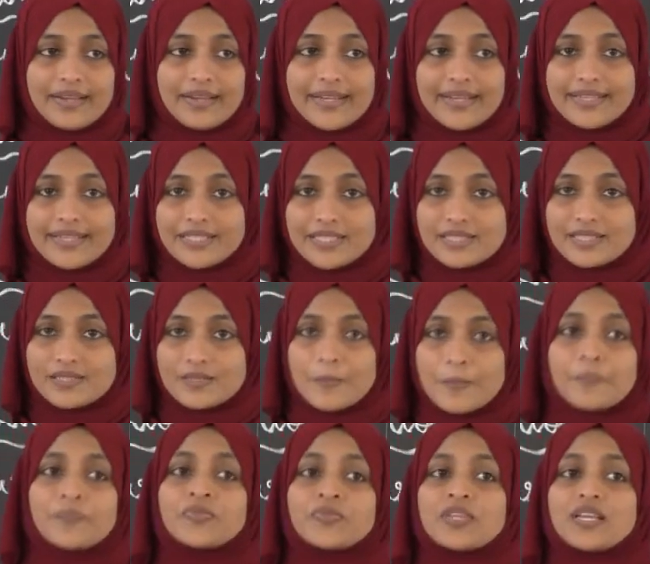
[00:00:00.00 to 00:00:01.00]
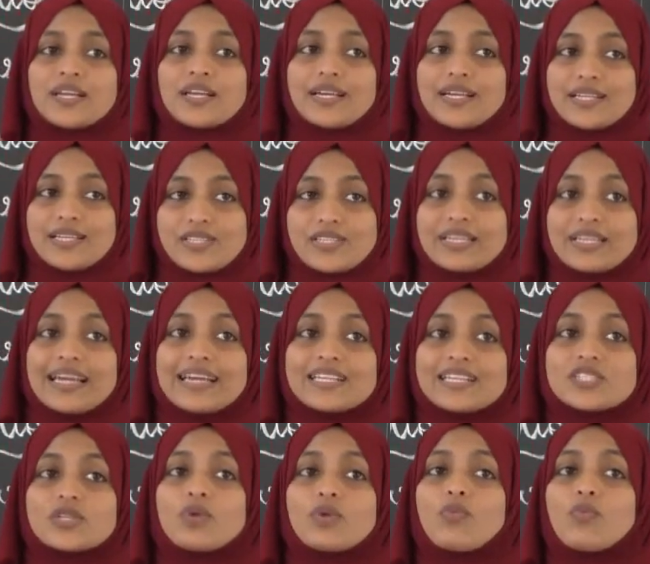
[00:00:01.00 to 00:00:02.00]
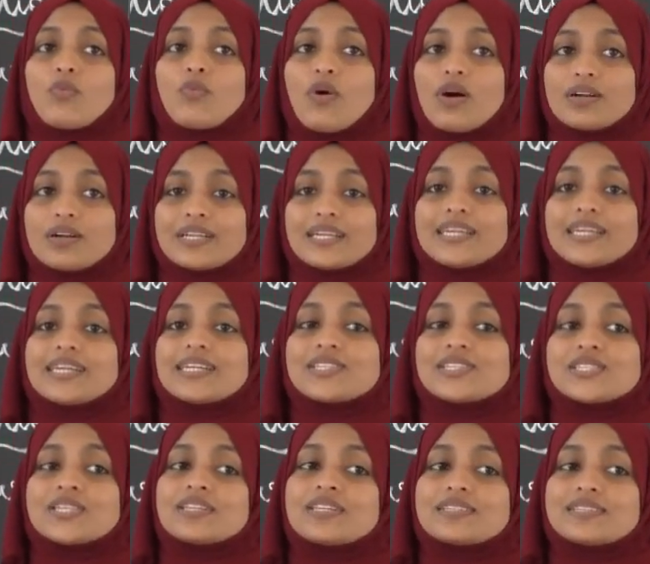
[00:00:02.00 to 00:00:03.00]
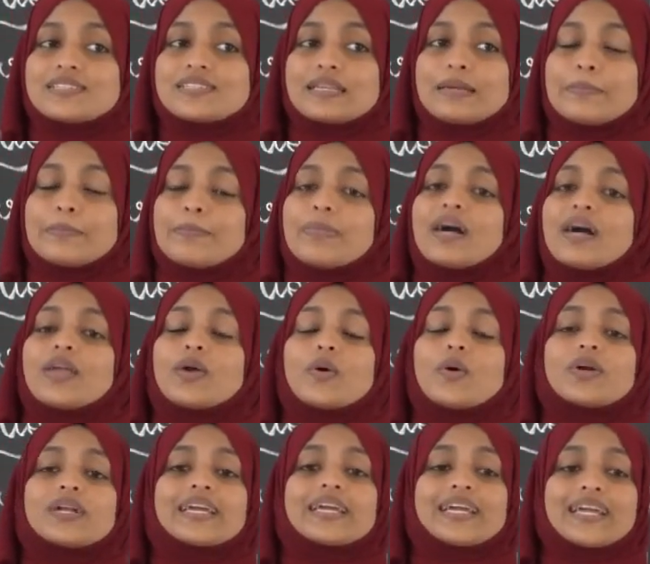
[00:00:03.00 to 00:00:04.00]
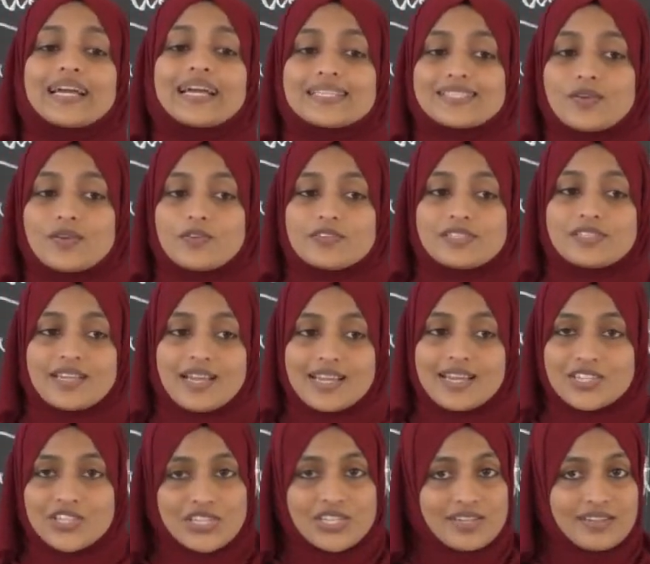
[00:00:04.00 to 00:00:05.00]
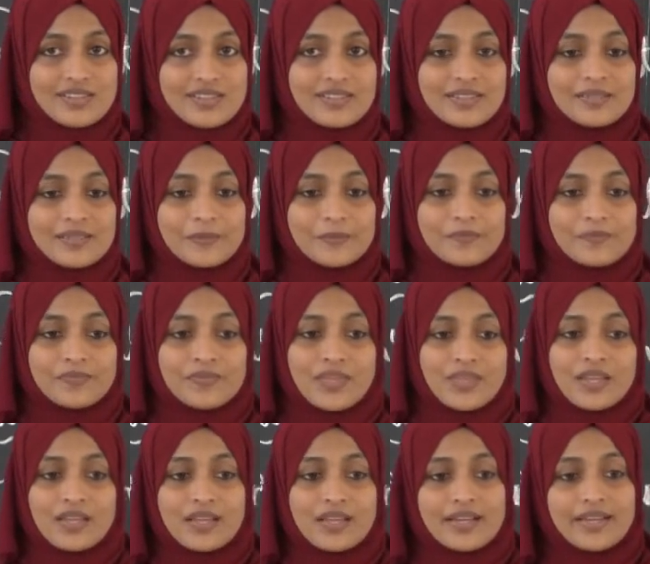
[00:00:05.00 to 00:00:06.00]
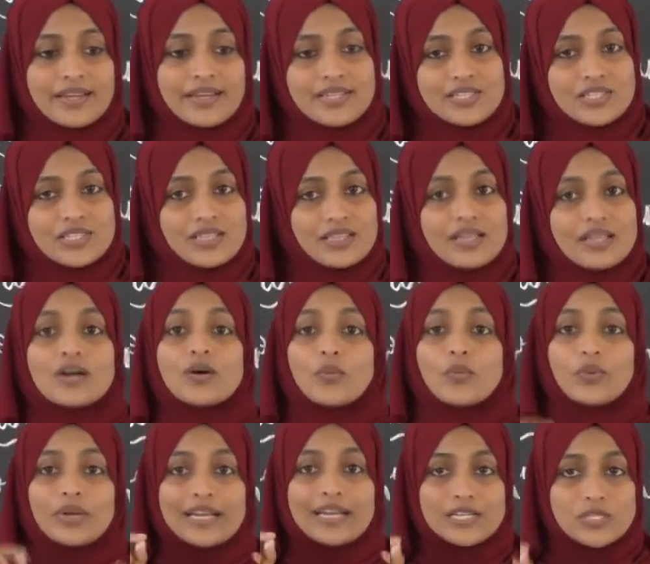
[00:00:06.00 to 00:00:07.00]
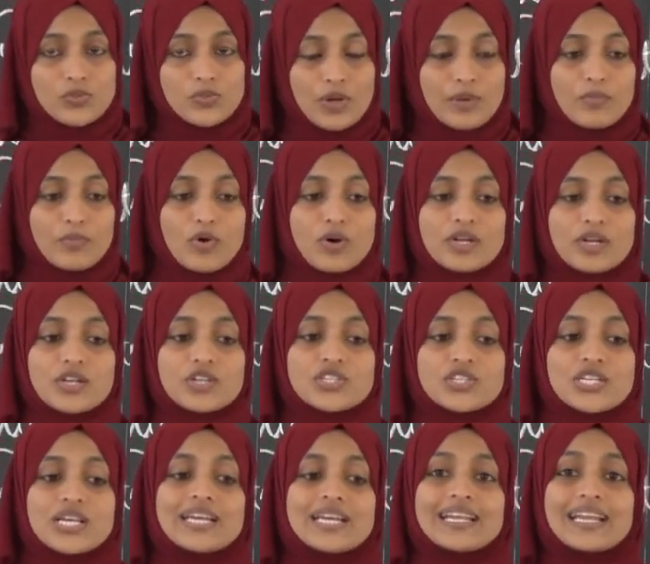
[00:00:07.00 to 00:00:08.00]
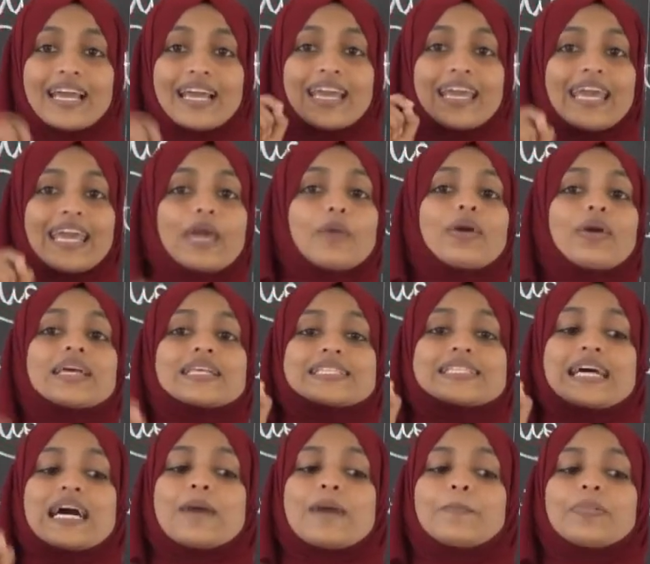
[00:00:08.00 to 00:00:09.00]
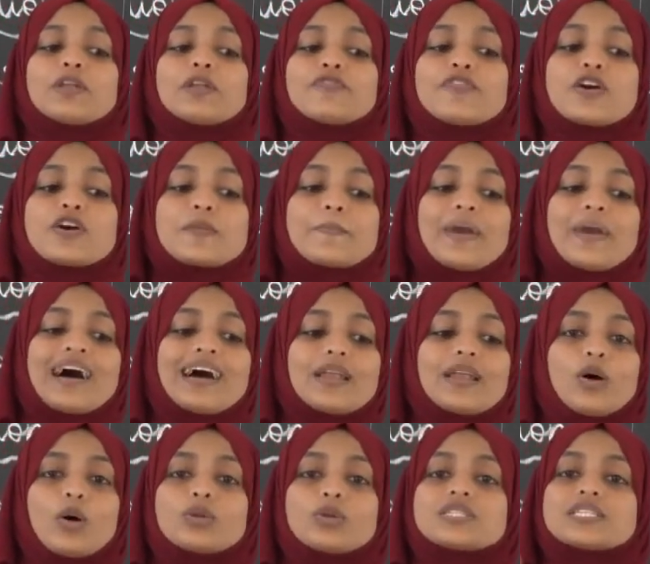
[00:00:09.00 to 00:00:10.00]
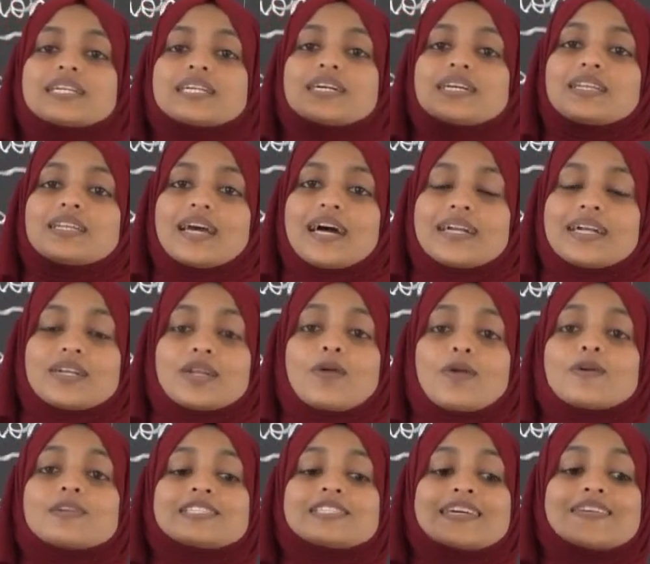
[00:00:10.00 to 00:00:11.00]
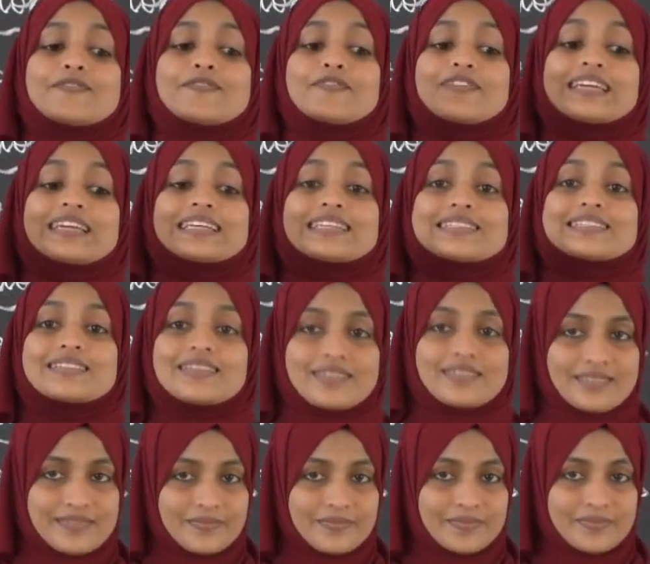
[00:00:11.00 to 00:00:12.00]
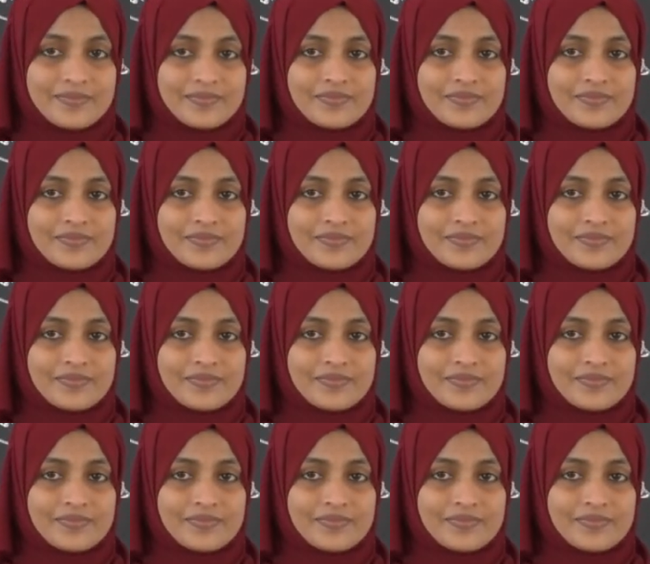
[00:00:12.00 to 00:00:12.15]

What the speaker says: Yes. Yes. Next, what is symbiotic association? Yes. Next, one more question. Give example for biological nitrogen fixer.